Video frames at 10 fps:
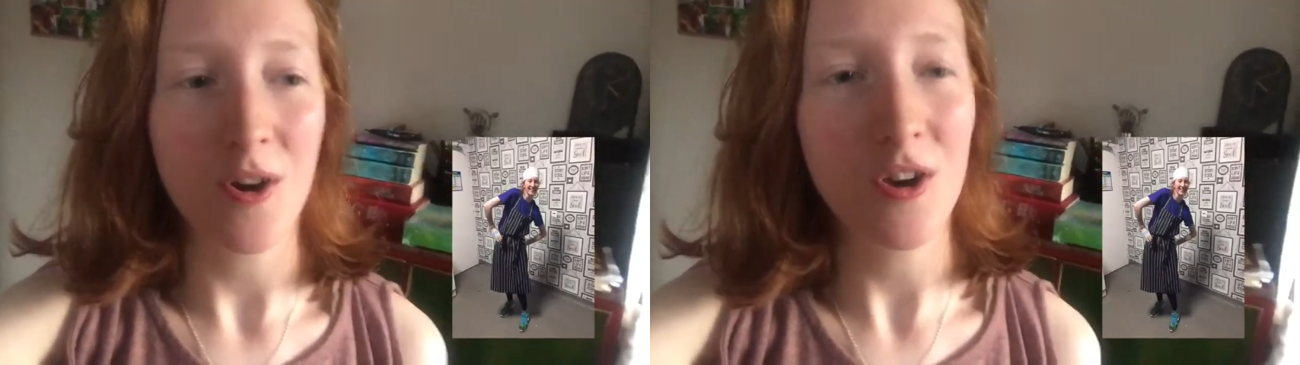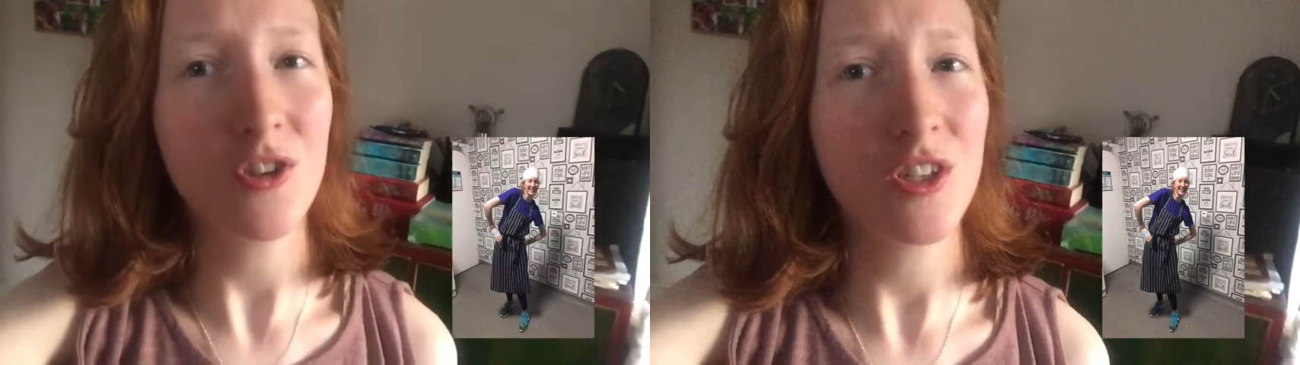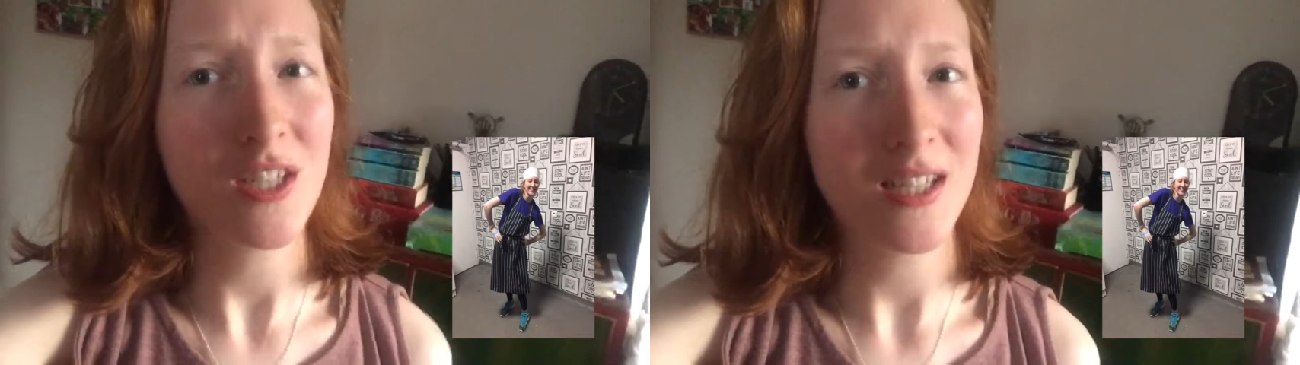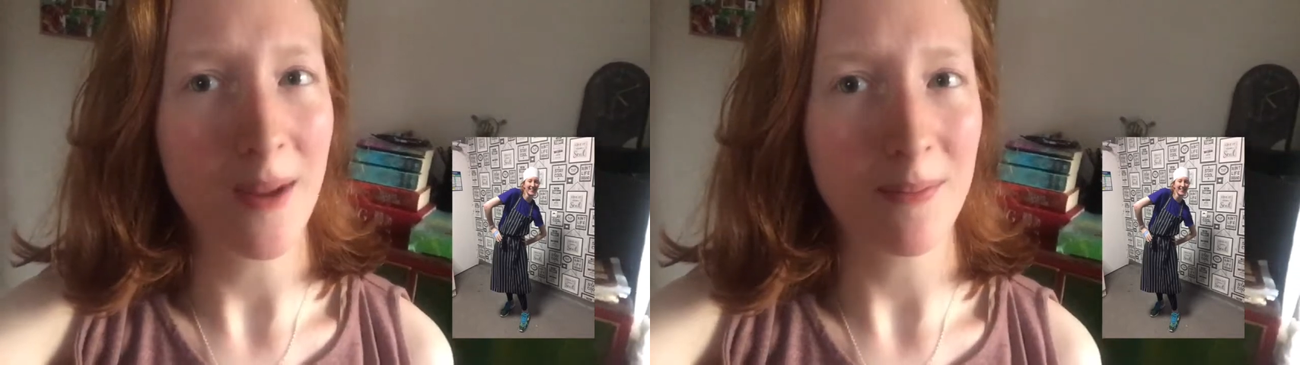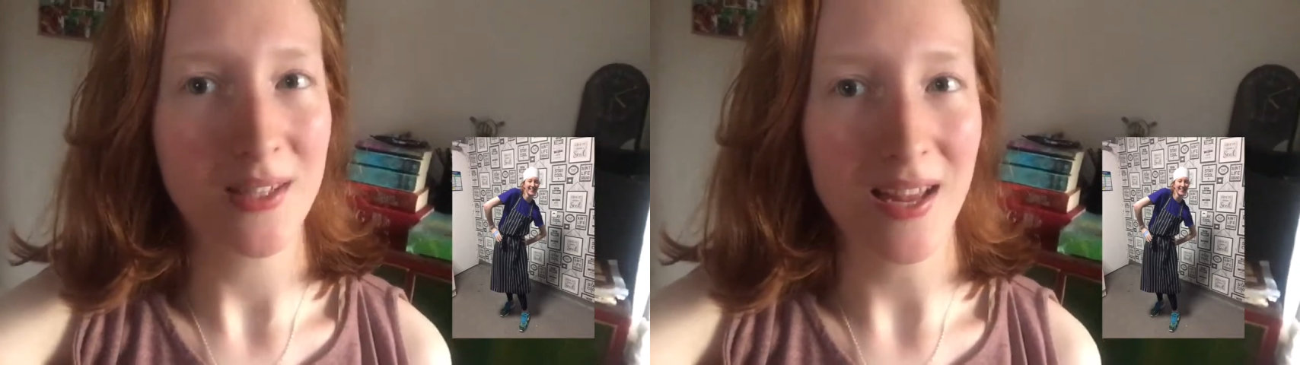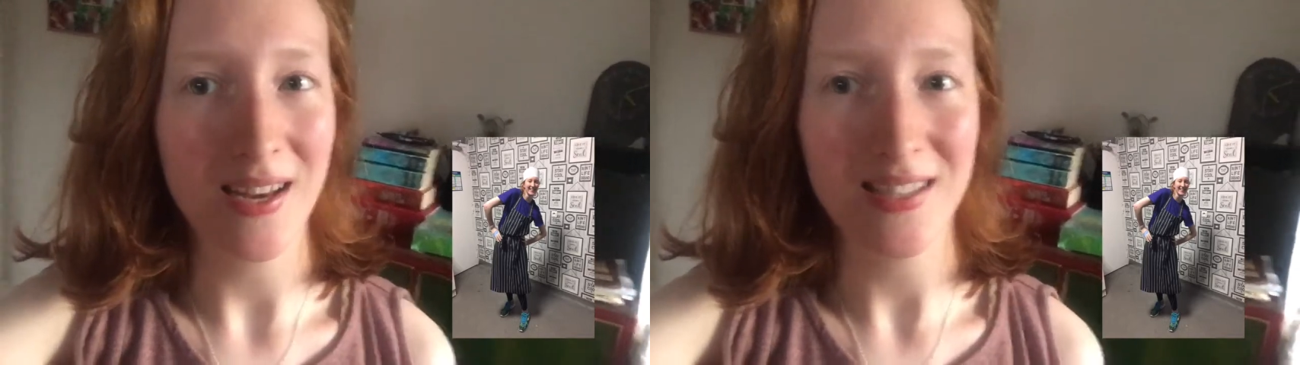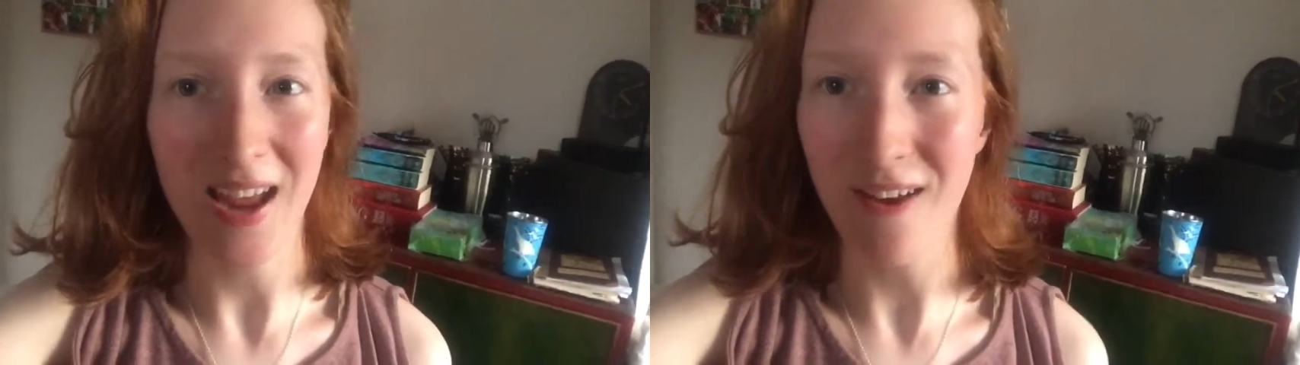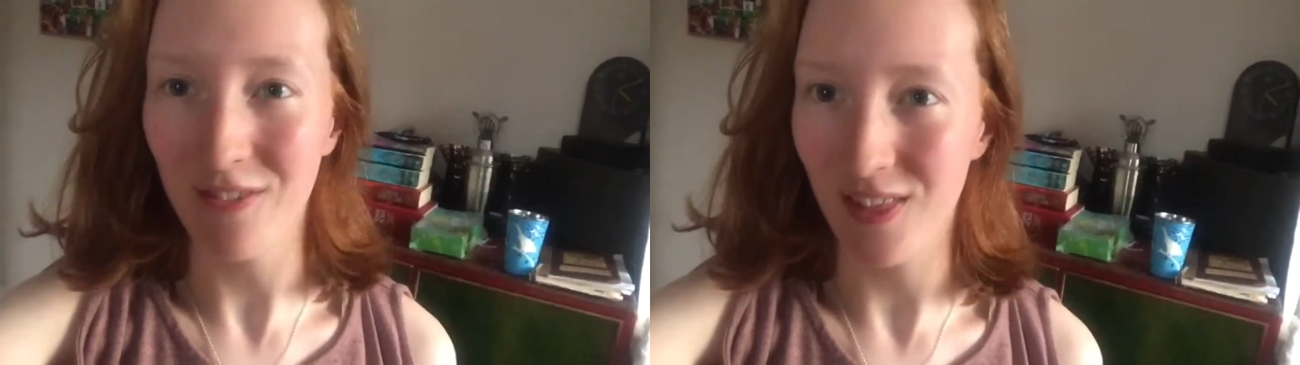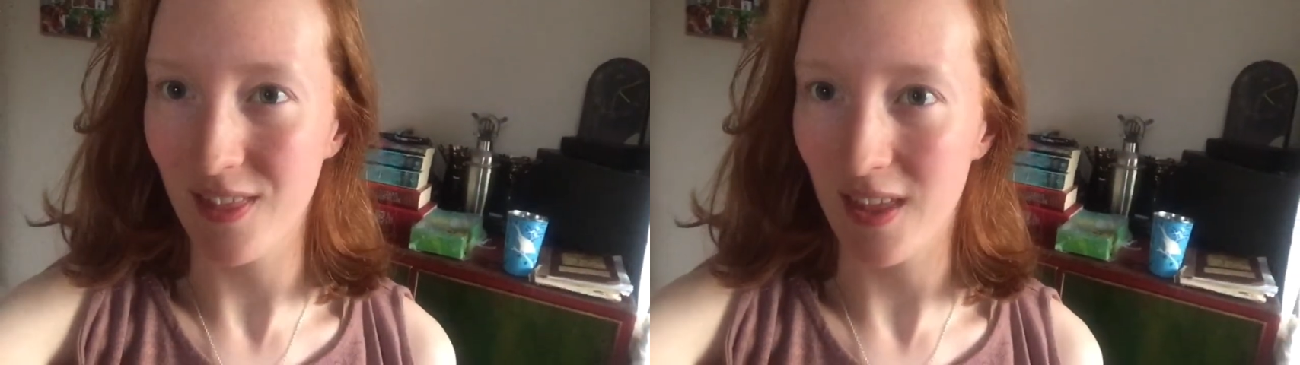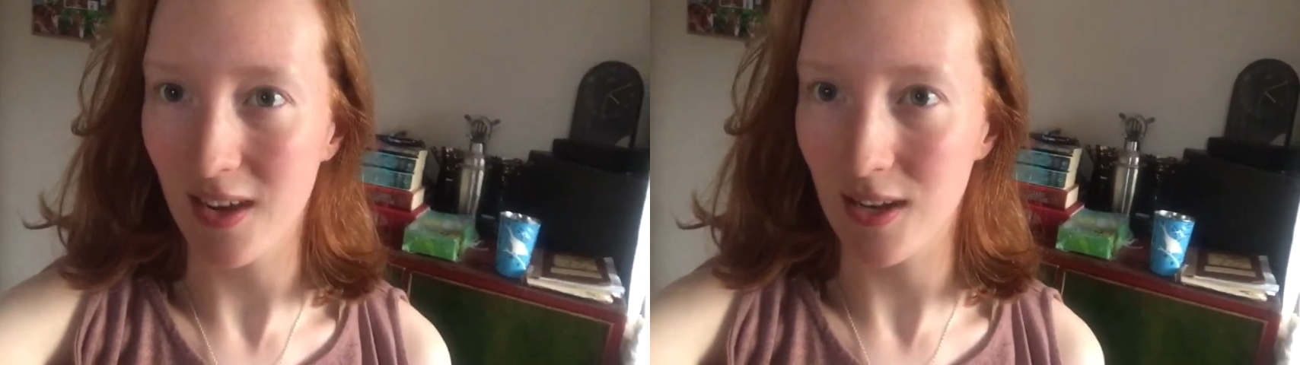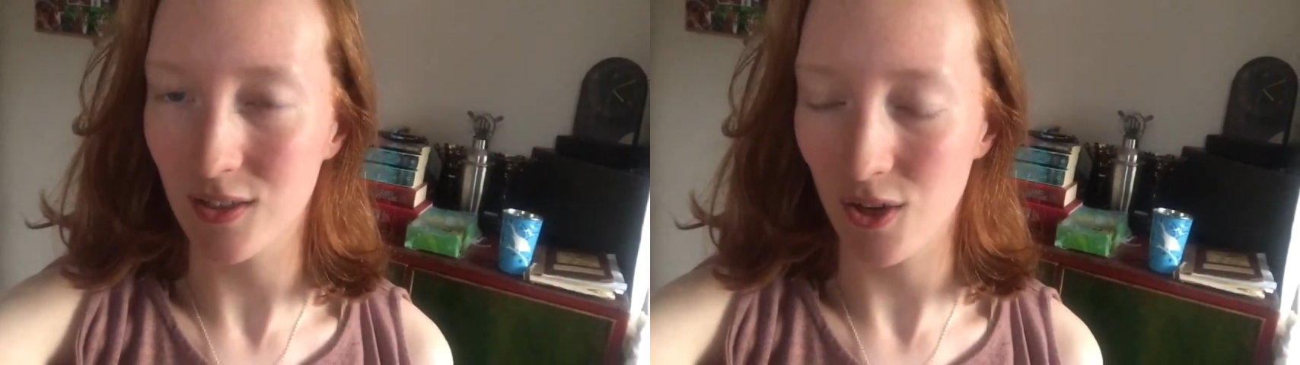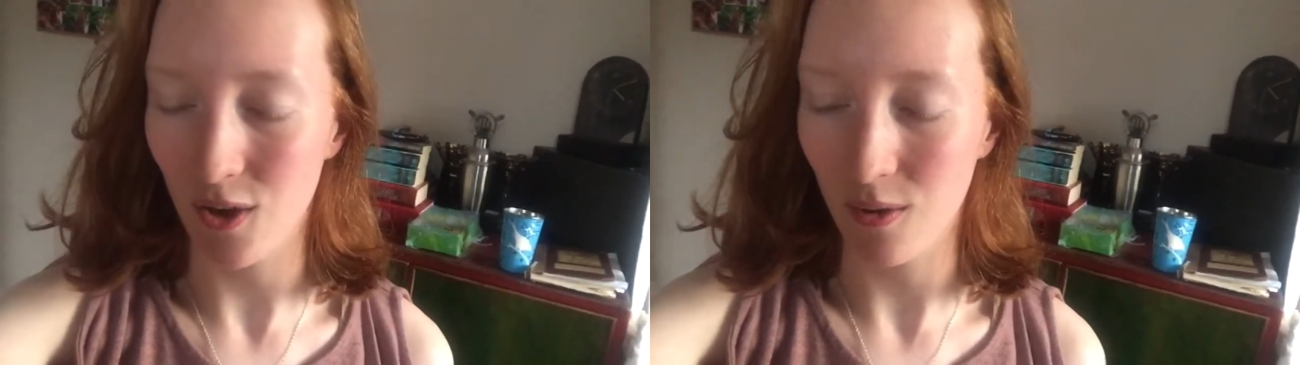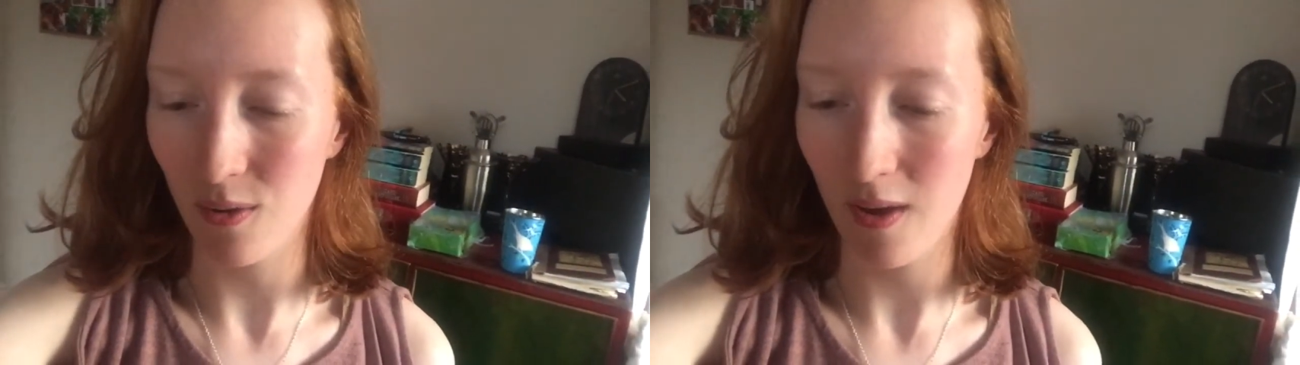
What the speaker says: 110% into everything that I do.